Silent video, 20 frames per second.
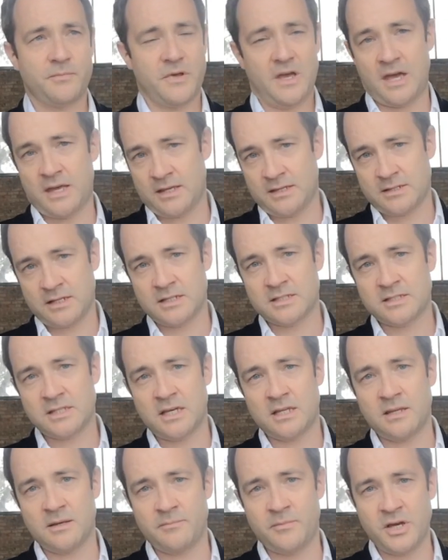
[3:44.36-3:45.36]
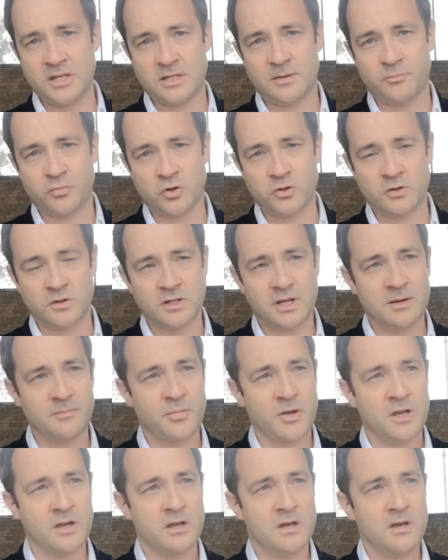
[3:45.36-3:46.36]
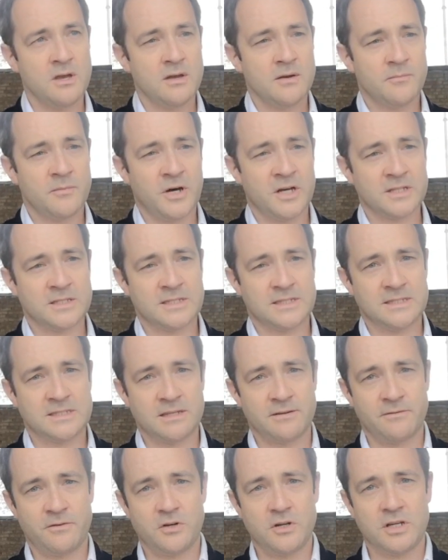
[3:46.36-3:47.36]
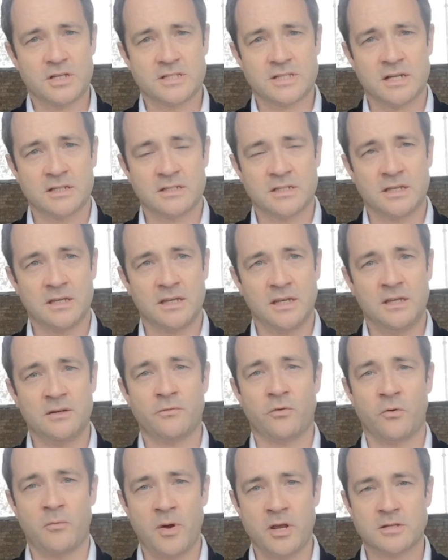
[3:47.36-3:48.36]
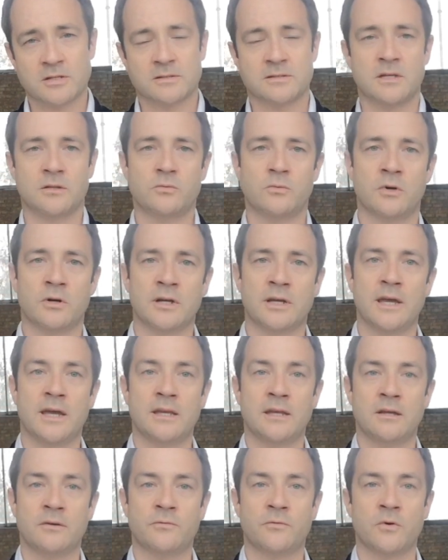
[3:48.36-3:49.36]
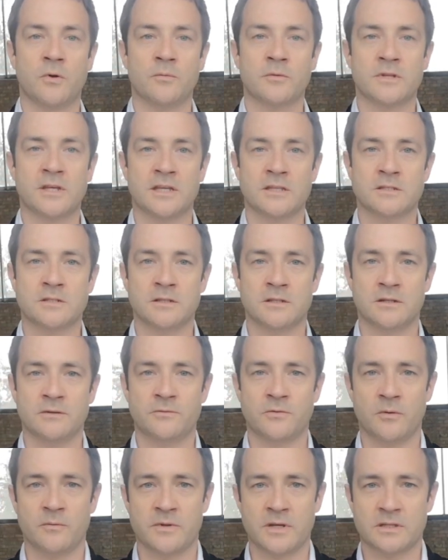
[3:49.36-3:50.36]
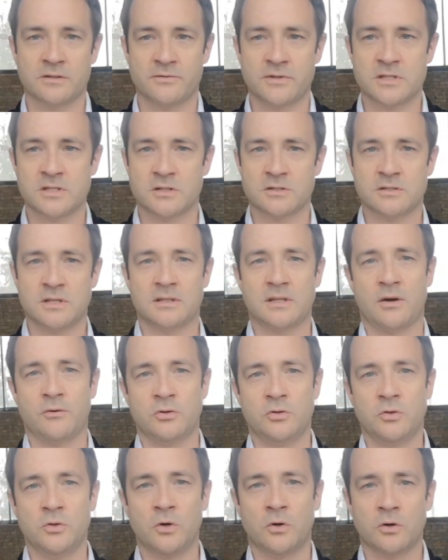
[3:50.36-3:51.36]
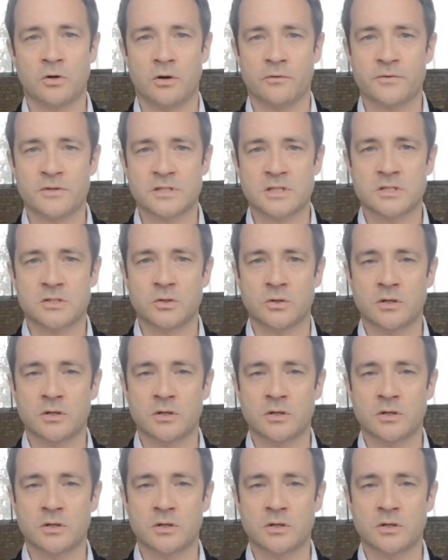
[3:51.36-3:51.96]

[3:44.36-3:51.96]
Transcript: as I said, beta prototyping, but it's a very exciting information that we are gaining from that research that our New York office is